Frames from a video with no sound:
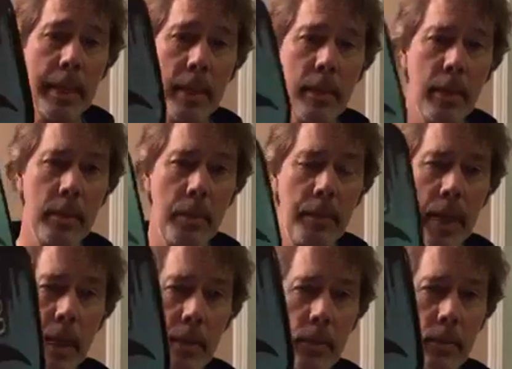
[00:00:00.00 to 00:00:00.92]
cause the
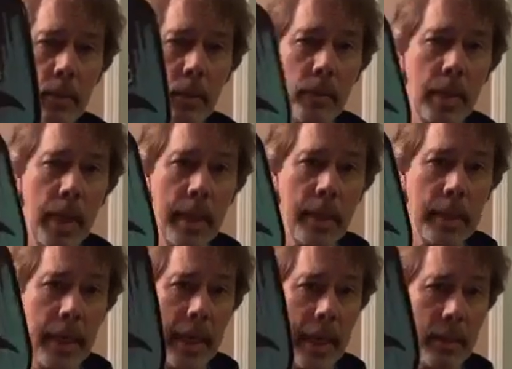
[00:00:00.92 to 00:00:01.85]
paddle to rotate in
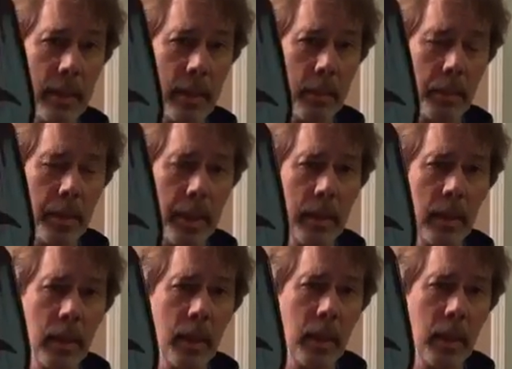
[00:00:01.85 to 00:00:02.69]
your hand a little bit,